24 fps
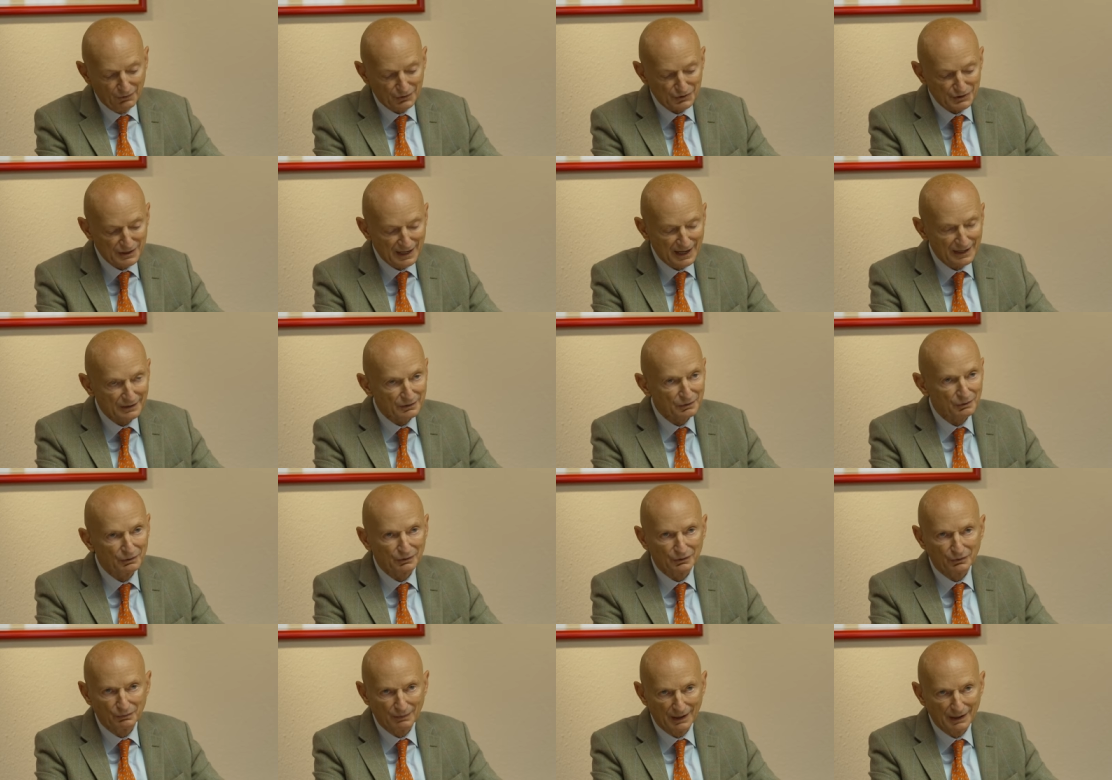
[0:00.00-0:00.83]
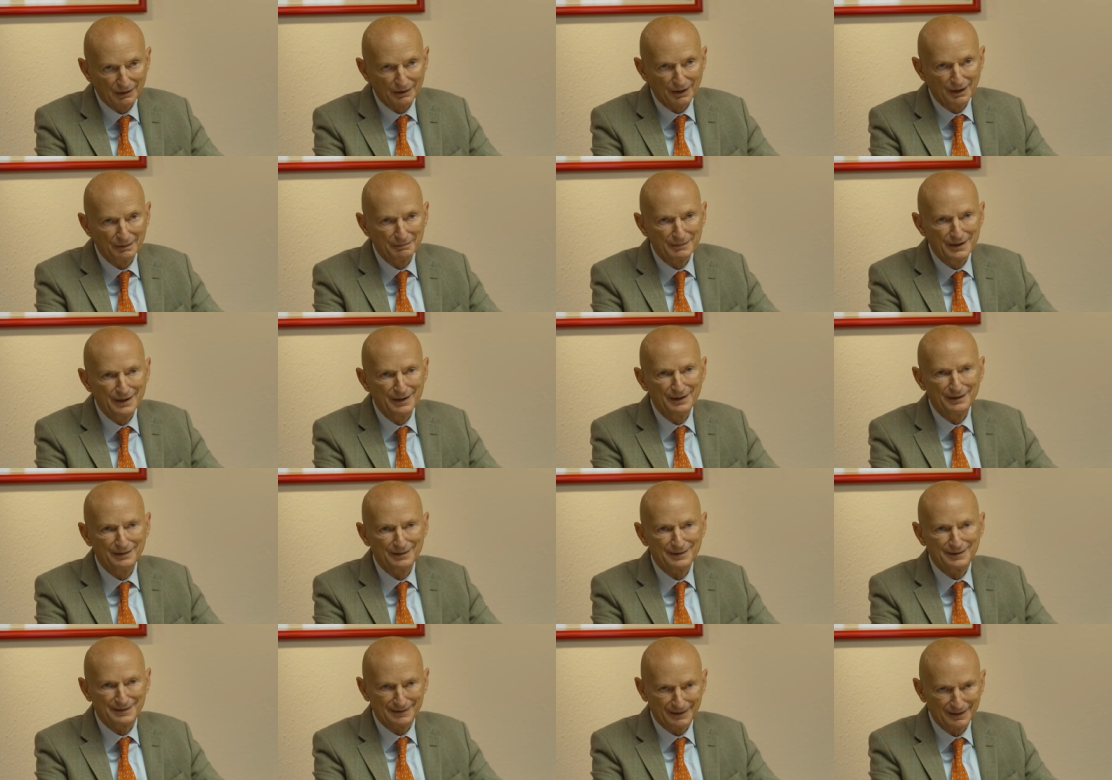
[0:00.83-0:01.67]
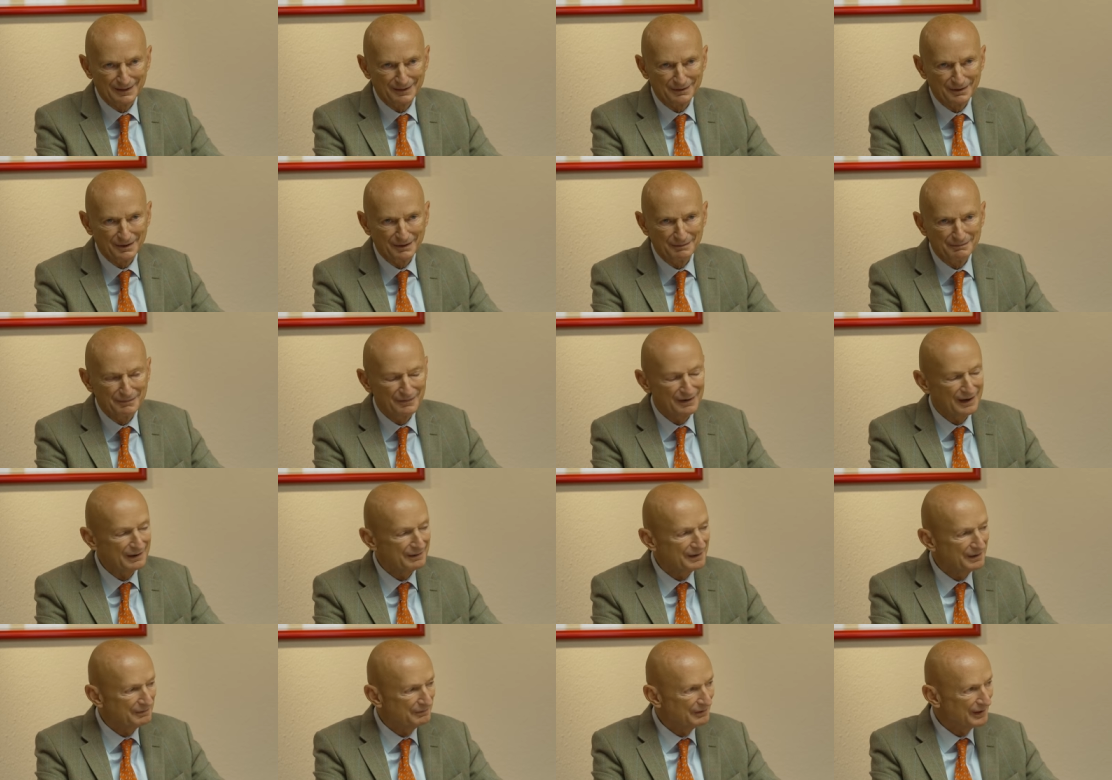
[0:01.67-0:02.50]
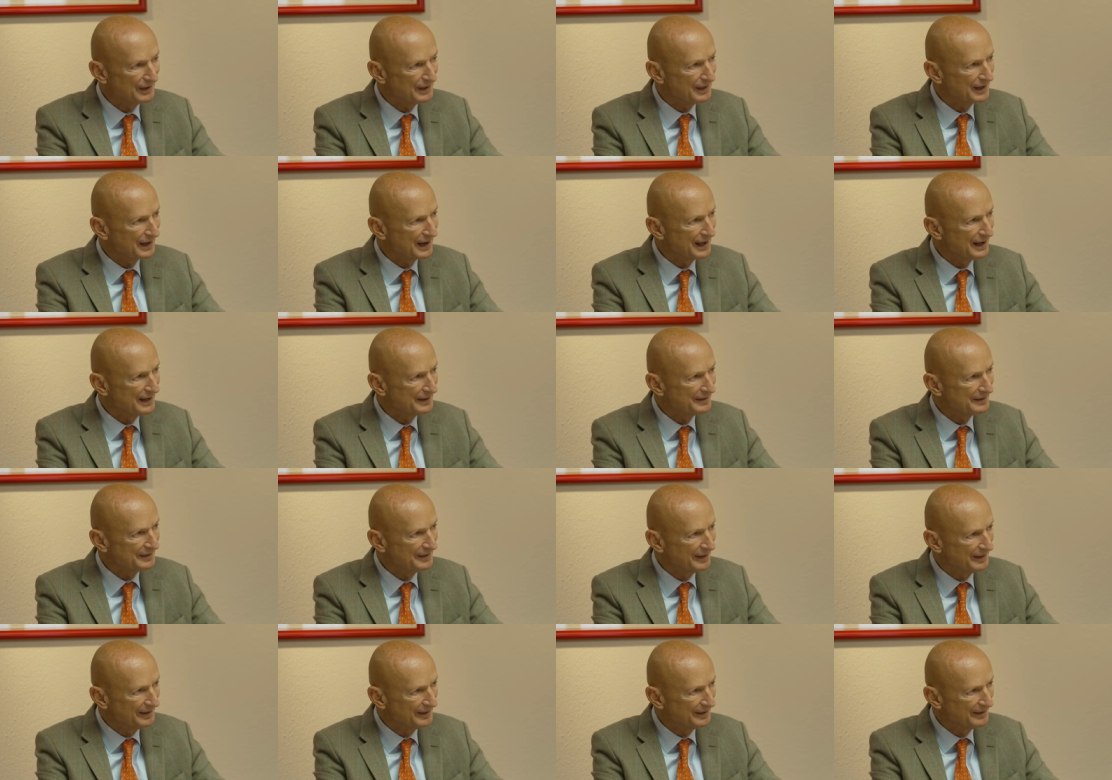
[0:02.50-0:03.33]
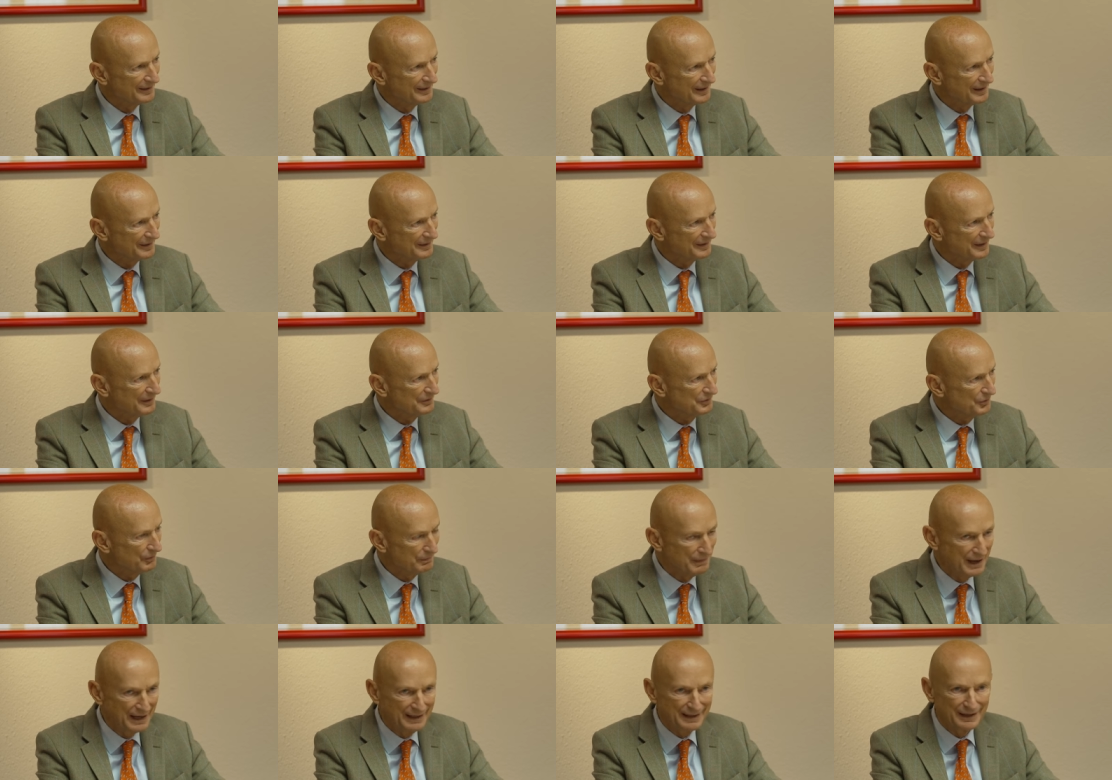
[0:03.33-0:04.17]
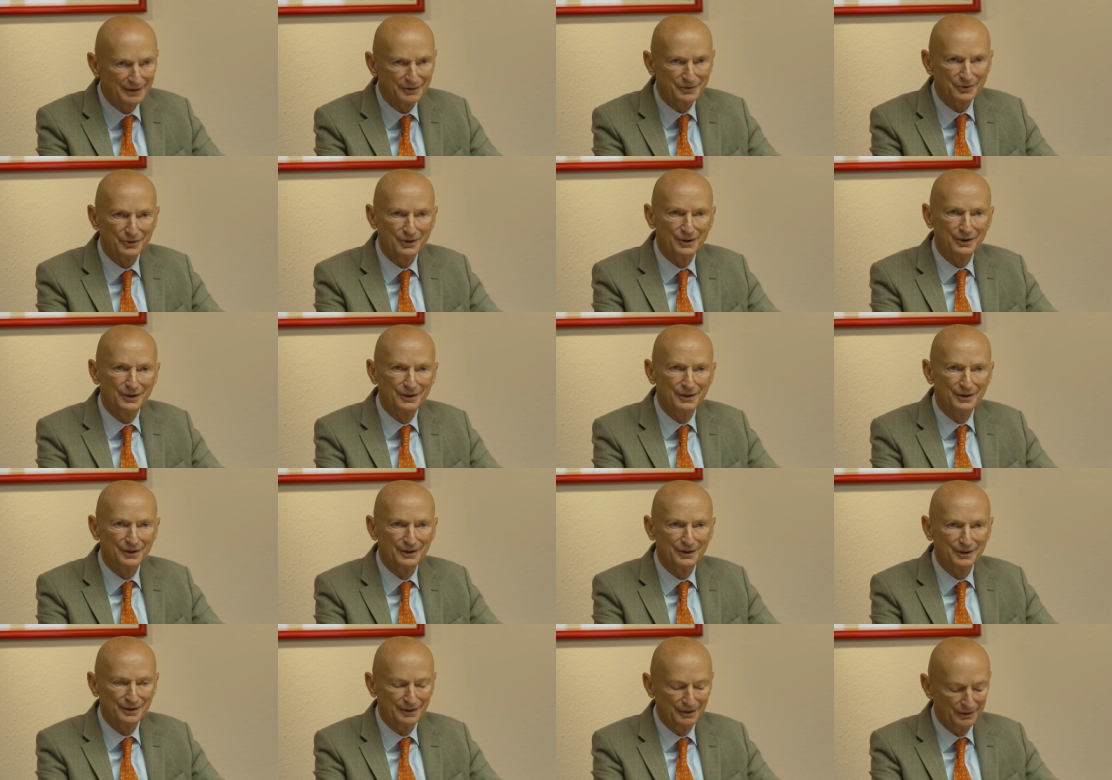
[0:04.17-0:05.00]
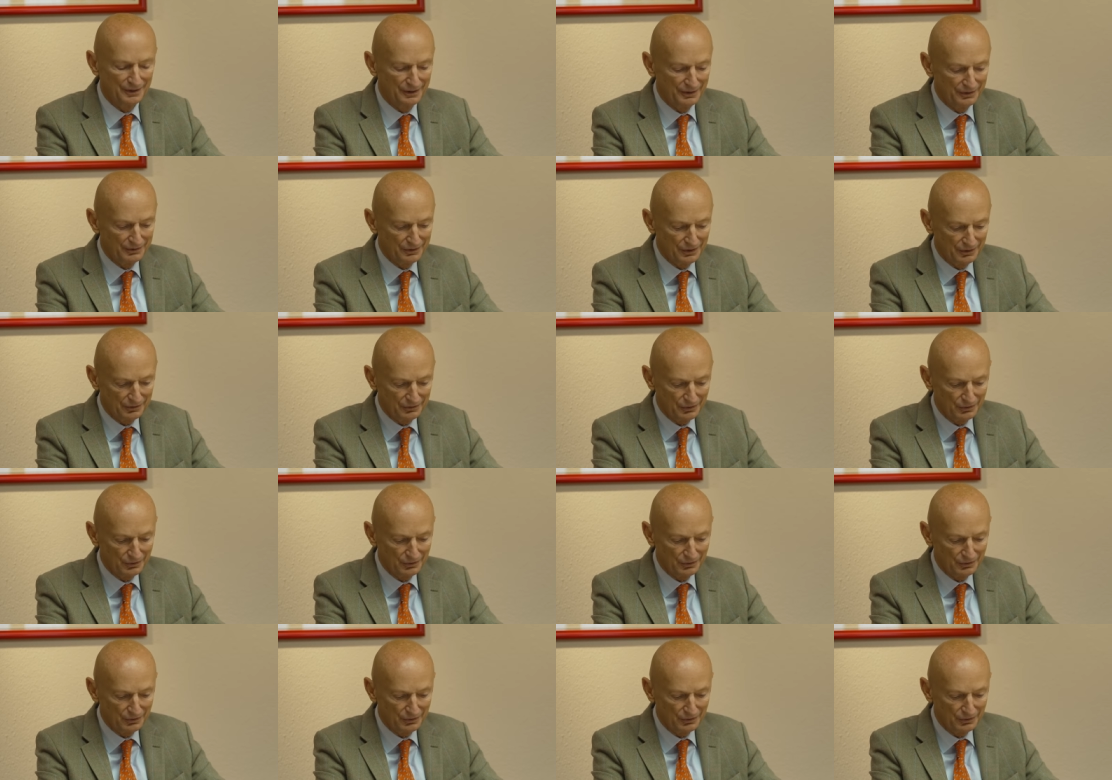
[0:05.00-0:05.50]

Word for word: first like to, to welcome here. I am very, very, glad uh, that, that, you made it to, uh,